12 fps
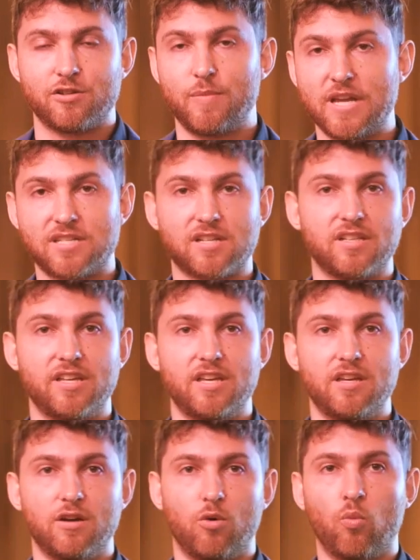So
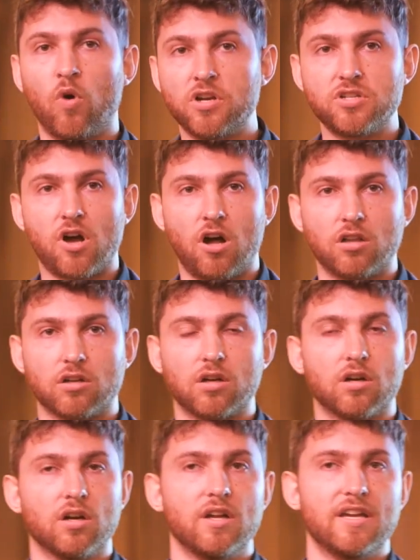basically
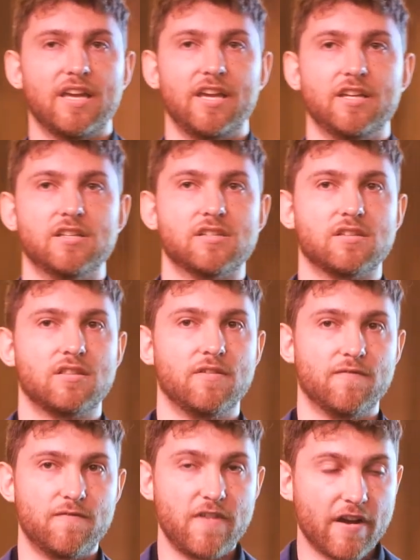$1 is the
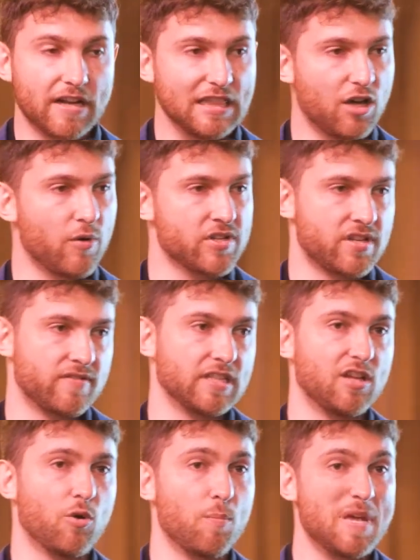very lowest of the
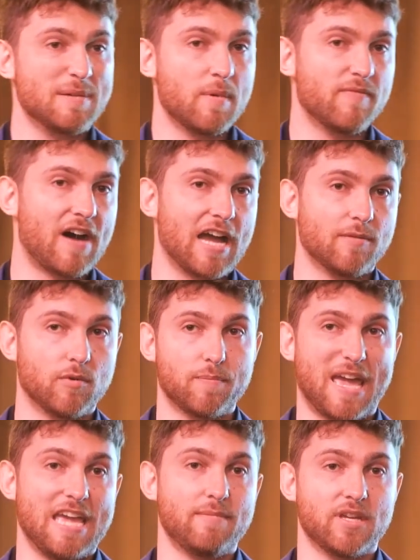low minimum viable
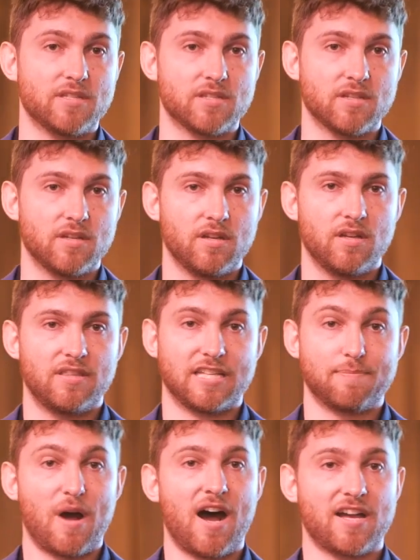payment That's
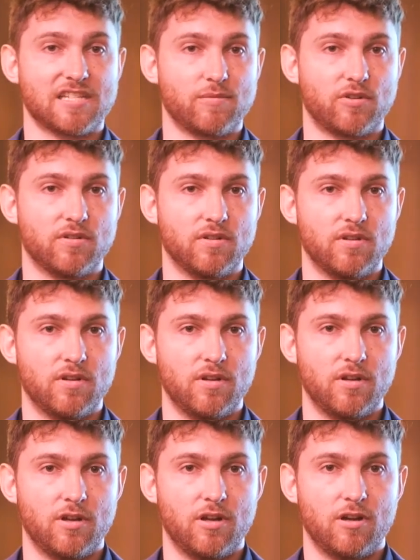possible.
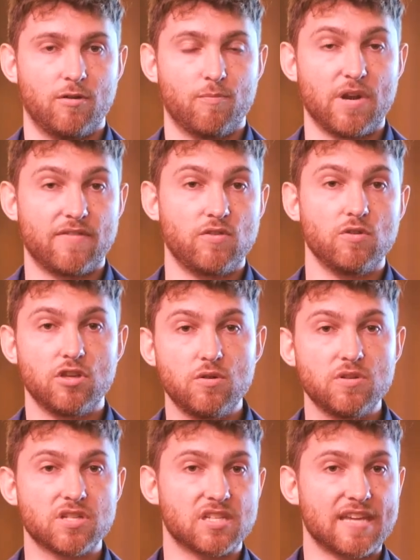But if you
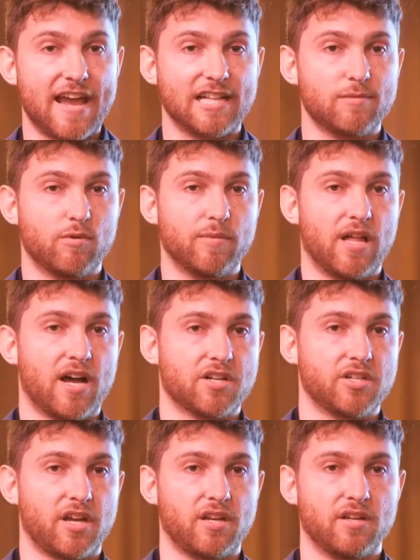use a scalable
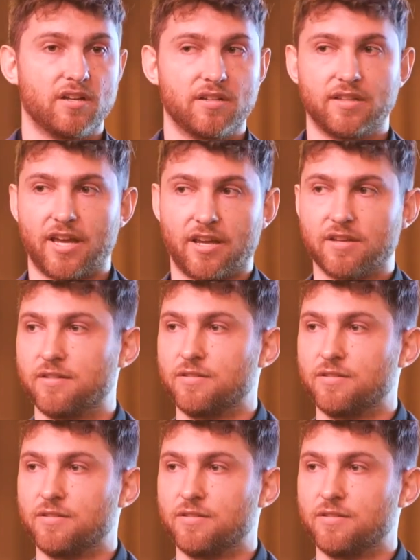blockchain like